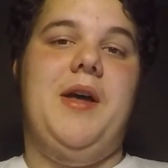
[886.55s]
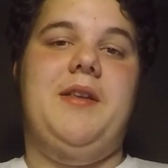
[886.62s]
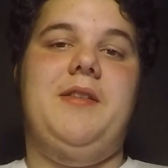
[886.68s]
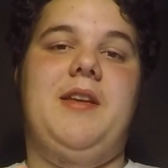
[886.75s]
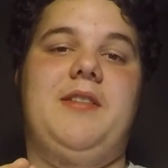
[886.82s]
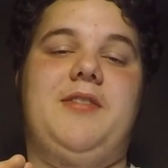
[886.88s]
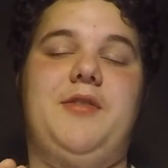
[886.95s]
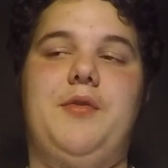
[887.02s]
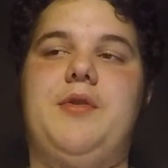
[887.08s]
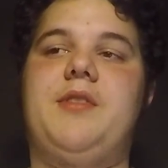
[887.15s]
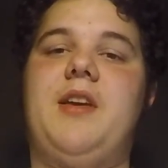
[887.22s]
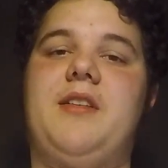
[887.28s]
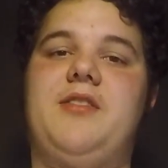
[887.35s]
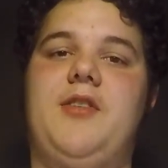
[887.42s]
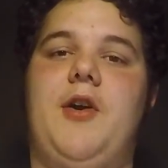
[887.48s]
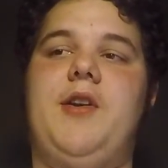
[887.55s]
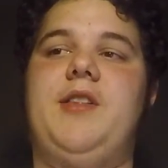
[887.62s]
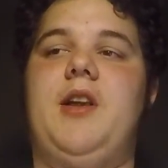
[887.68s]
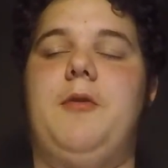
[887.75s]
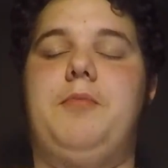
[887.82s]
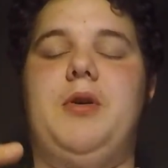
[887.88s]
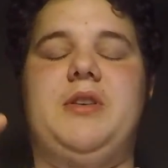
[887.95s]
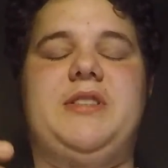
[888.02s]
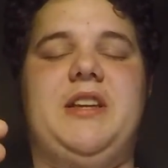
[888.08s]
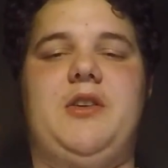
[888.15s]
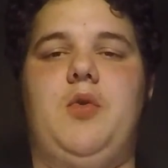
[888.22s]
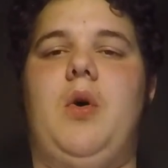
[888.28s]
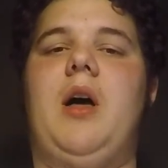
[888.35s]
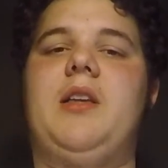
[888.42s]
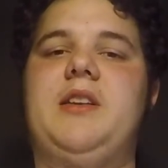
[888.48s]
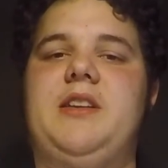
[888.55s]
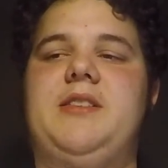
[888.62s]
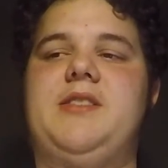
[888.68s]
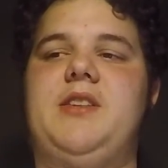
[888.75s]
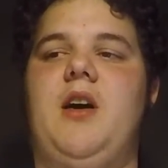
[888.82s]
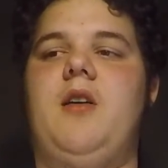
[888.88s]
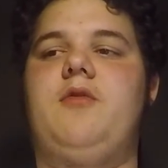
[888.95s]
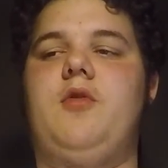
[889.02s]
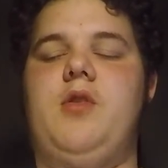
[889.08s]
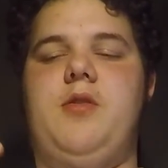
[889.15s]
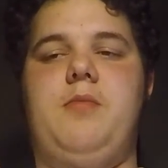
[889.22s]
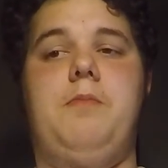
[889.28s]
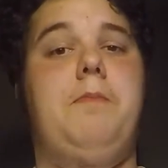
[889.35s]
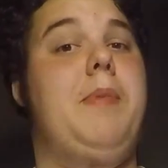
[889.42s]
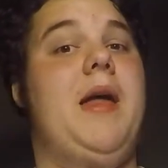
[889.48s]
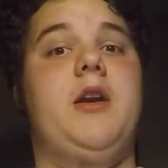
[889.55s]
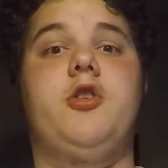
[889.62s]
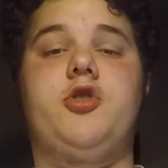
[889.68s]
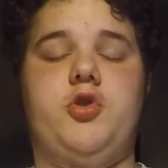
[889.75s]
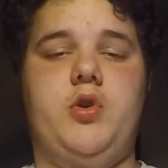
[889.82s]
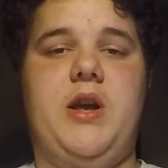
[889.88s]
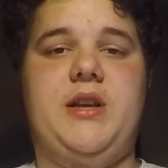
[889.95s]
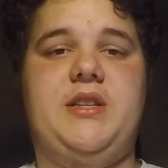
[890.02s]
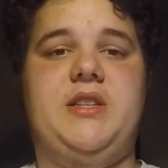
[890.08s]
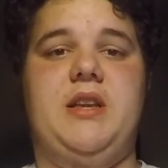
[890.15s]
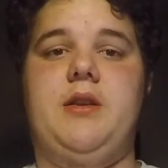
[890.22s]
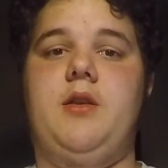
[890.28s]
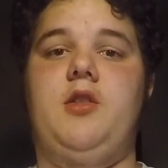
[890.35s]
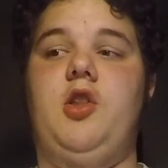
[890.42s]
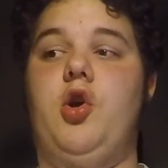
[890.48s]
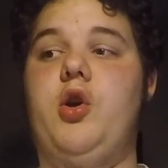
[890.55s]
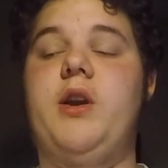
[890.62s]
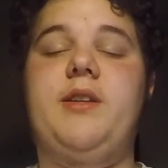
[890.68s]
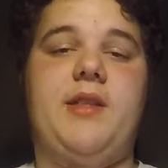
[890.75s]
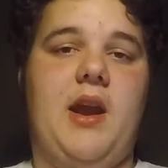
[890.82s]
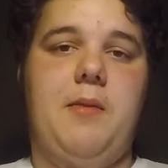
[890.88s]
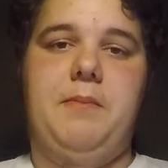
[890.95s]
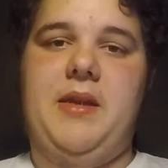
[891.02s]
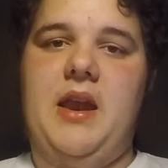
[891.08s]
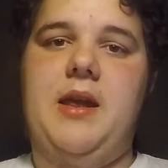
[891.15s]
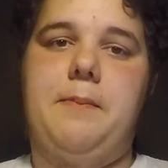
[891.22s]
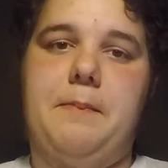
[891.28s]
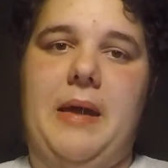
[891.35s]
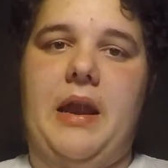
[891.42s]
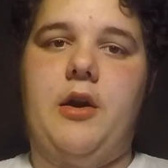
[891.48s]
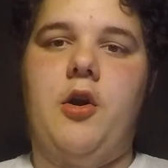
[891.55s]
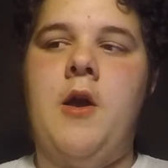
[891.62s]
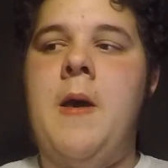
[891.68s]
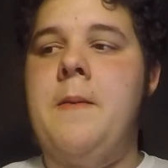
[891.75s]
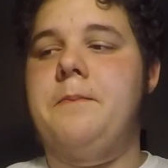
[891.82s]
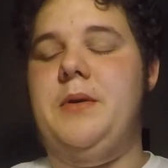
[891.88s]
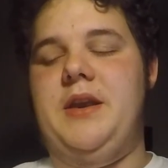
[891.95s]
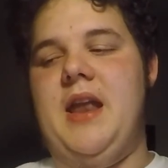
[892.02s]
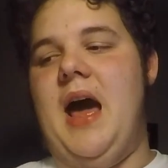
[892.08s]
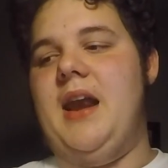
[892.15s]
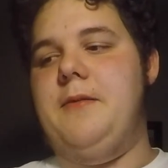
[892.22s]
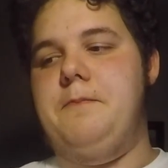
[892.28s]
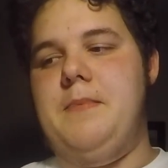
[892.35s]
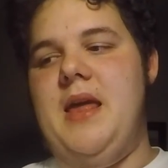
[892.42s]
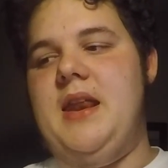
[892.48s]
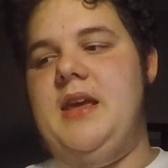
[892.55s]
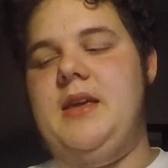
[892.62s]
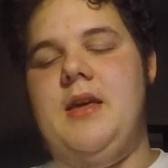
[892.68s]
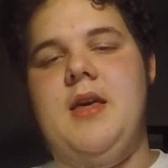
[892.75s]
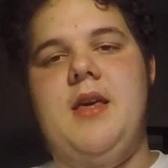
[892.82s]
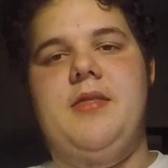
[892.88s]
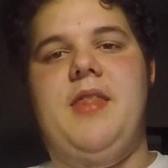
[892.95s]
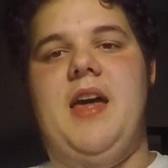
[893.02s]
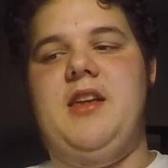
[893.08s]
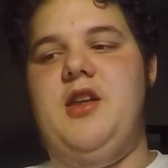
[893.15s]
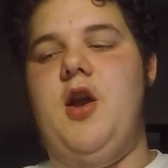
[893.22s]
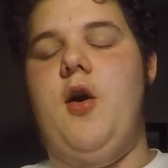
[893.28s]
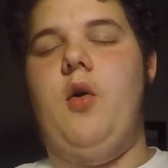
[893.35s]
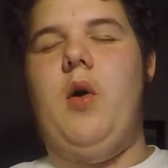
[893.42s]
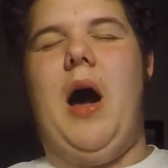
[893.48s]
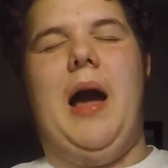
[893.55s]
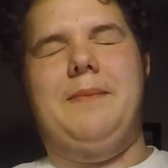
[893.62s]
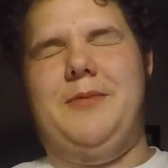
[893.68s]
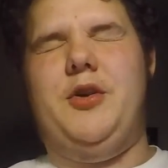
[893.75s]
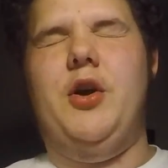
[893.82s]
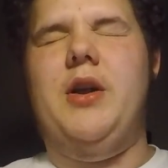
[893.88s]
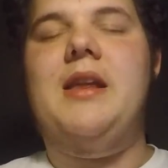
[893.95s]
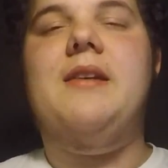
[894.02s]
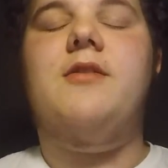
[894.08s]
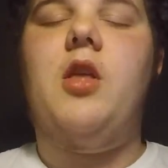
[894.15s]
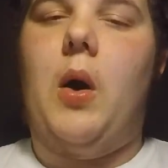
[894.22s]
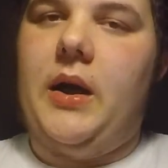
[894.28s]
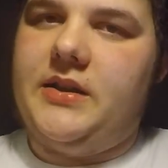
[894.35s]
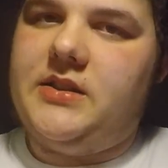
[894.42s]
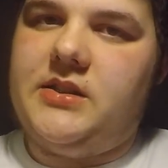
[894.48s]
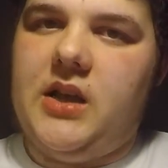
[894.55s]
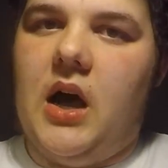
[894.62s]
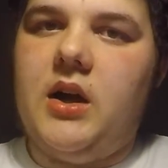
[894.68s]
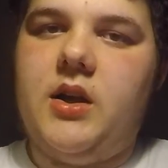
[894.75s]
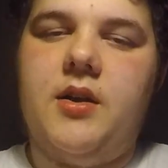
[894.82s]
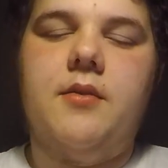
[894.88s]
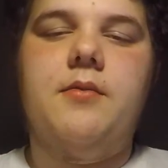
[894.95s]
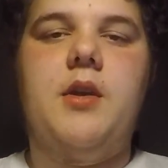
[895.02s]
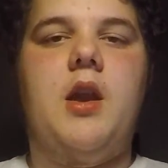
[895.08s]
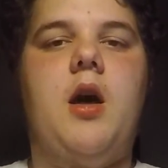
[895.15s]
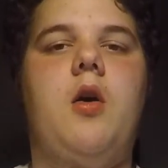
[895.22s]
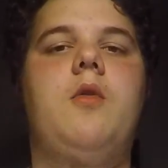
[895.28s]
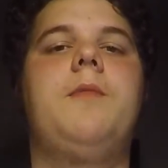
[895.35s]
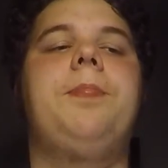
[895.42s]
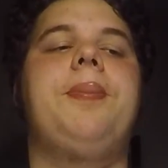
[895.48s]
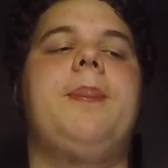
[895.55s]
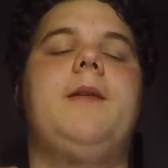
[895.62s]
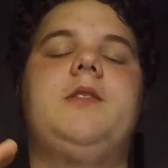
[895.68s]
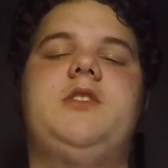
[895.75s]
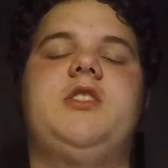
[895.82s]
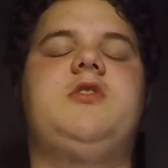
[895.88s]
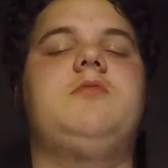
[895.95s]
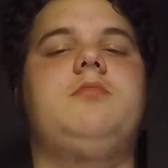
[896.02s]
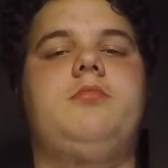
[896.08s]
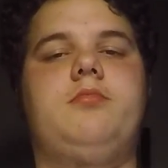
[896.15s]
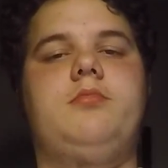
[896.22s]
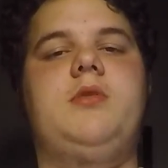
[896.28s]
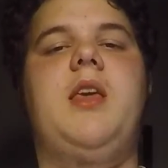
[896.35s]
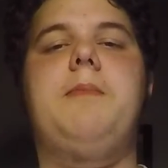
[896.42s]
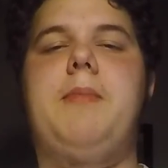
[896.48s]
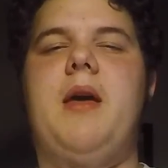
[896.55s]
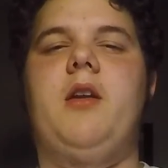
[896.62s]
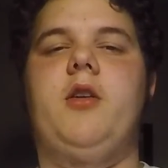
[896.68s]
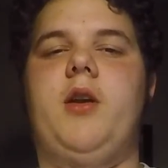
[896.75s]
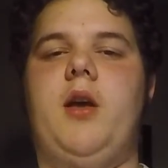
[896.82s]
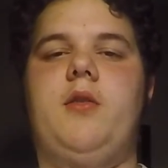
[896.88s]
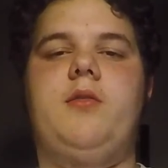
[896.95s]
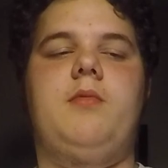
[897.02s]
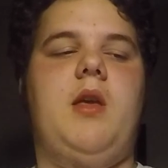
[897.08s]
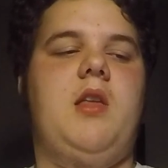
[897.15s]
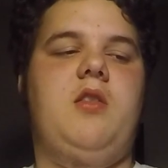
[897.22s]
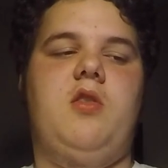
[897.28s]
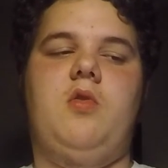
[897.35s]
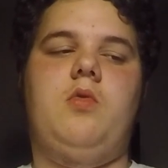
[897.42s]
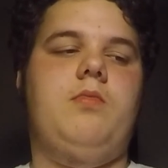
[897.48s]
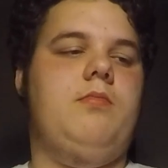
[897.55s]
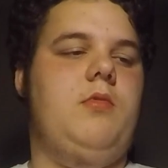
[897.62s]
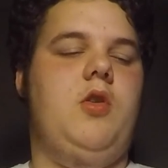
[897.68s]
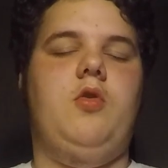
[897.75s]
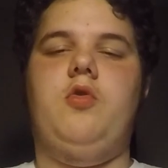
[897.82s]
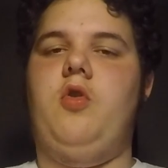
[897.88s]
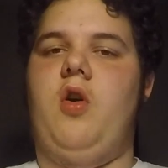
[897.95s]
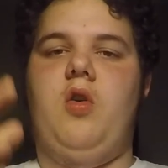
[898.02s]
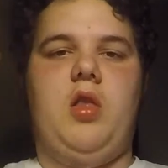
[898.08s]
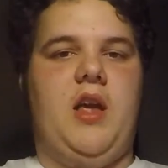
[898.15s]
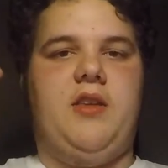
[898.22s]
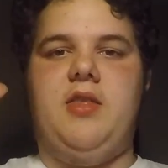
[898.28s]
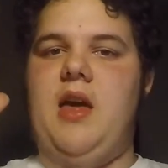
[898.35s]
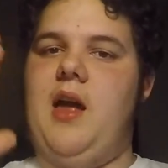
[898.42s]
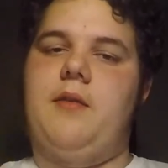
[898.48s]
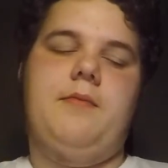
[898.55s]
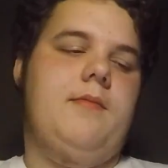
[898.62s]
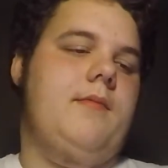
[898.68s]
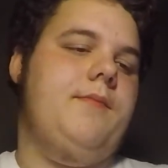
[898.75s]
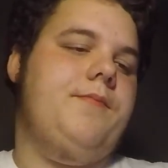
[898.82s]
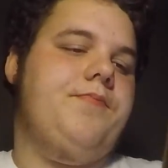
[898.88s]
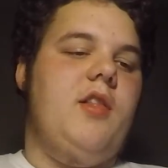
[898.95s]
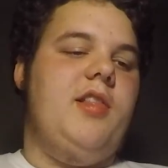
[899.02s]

But as soon as I started, posting quality stuff with better tricks and learning that I'm getting better, but not admitting that, I'm good even though I suck, just get better, guys, and you'll grow like that.